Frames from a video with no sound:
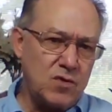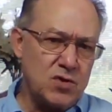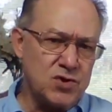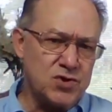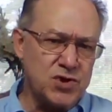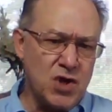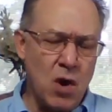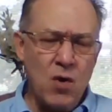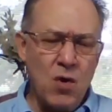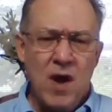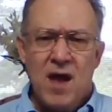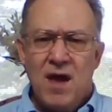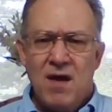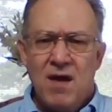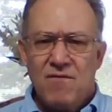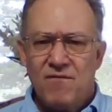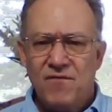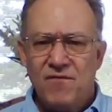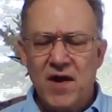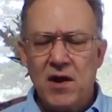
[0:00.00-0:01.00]
So
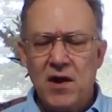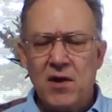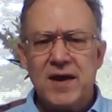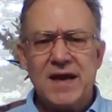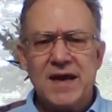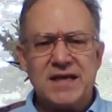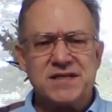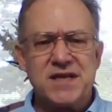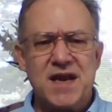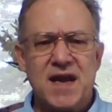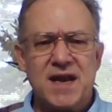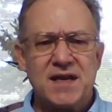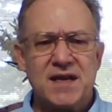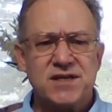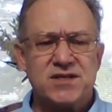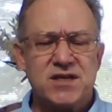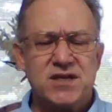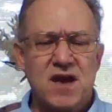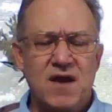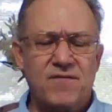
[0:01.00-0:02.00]
very exciting
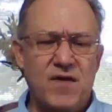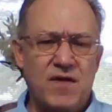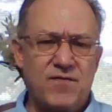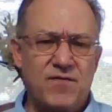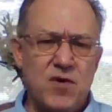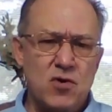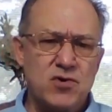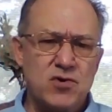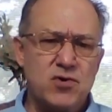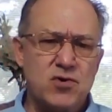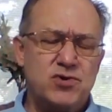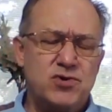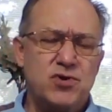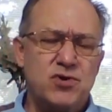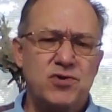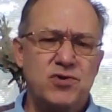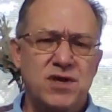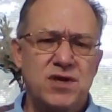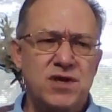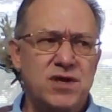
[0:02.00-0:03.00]
stuff. If you're new
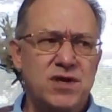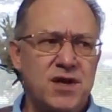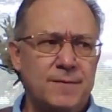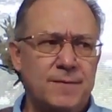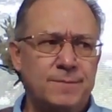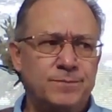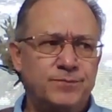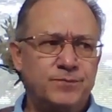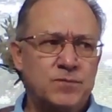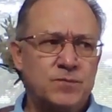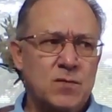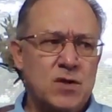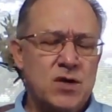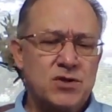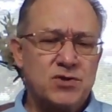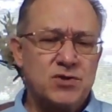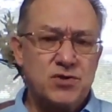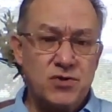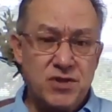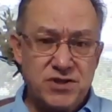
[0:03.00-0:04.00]
to the
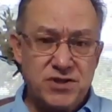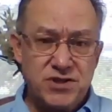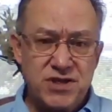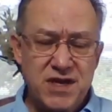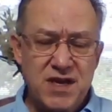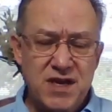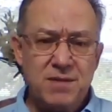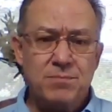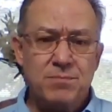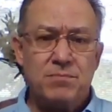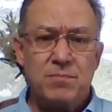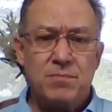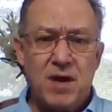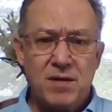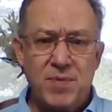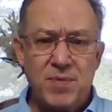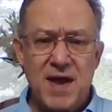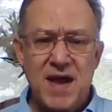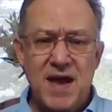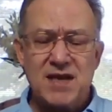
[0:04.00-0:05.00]
team,
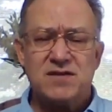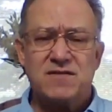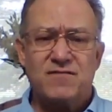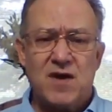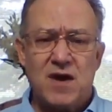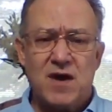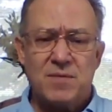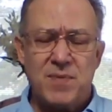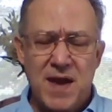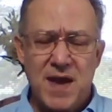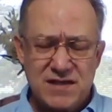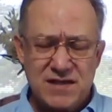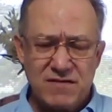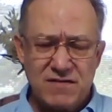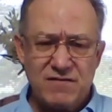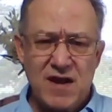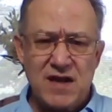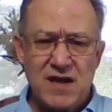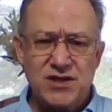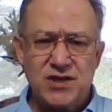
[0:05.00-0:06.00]

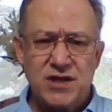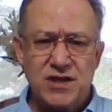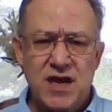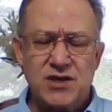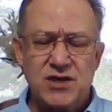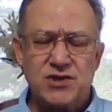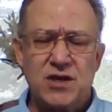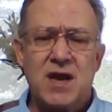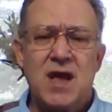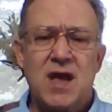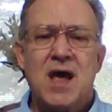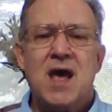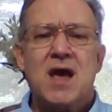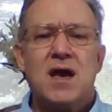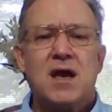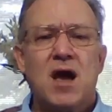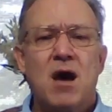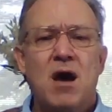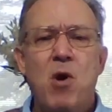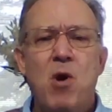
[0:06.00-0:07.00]
OnPassive Nation,
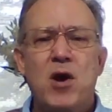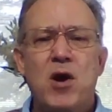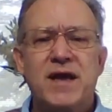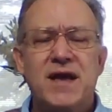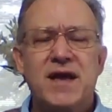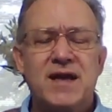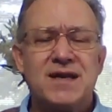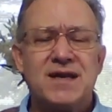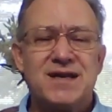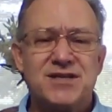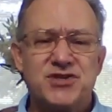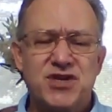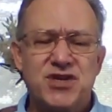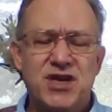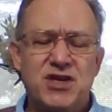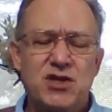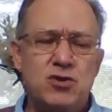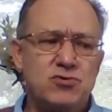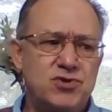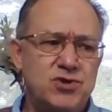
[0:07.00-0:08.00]
come on in,
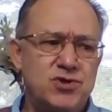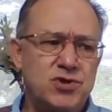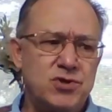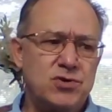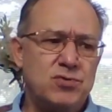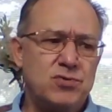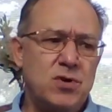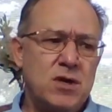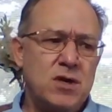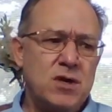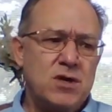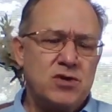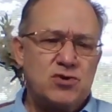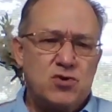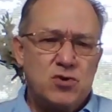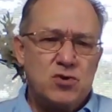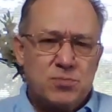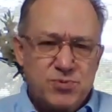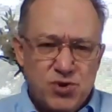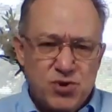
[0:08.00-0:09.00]
continue to
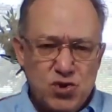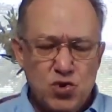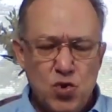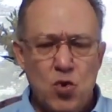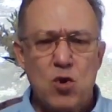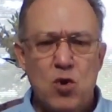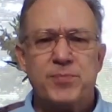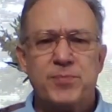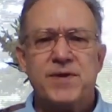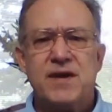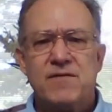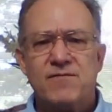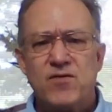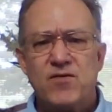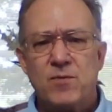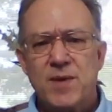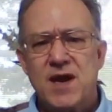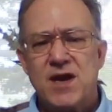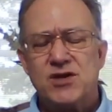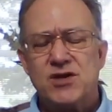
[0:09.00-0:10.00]
absorb the
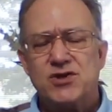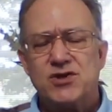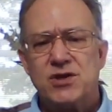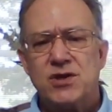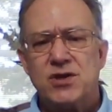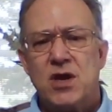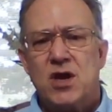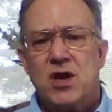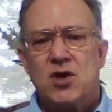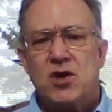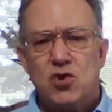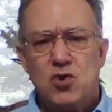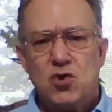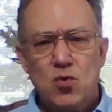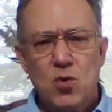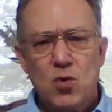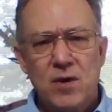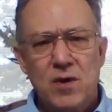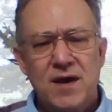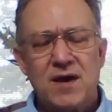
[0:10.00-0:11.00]
information.
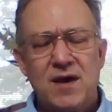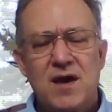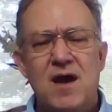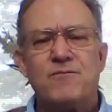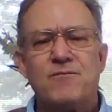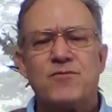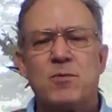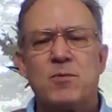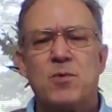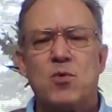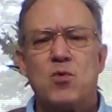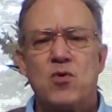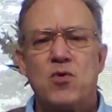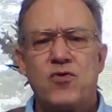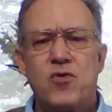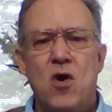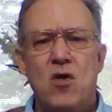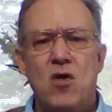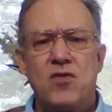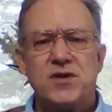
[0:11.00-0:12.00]
You will get comfortable
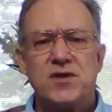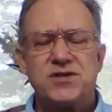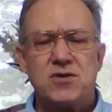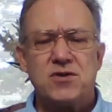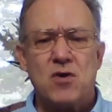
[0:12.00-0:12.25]
with all